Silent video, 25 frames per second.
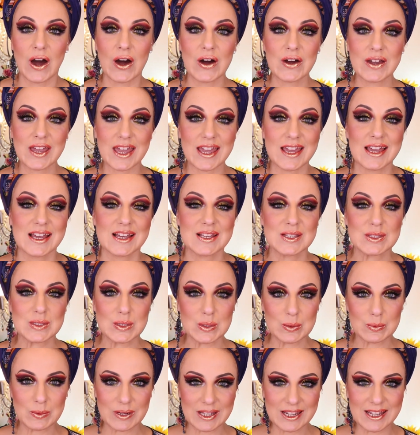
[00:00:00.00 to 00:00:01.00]
Okay,
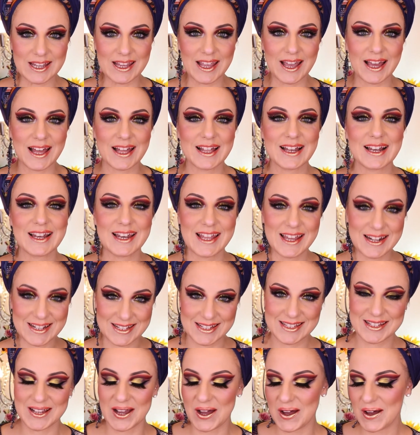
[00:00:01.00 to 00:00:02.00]
sweetie, let
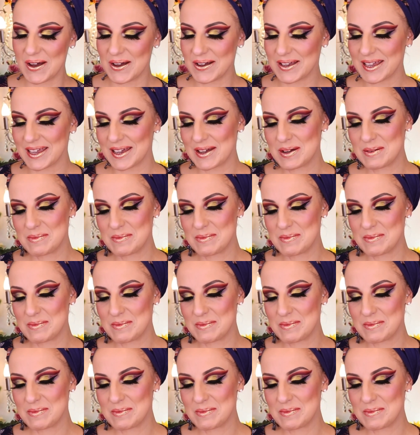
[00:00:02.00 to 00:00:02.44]
us talk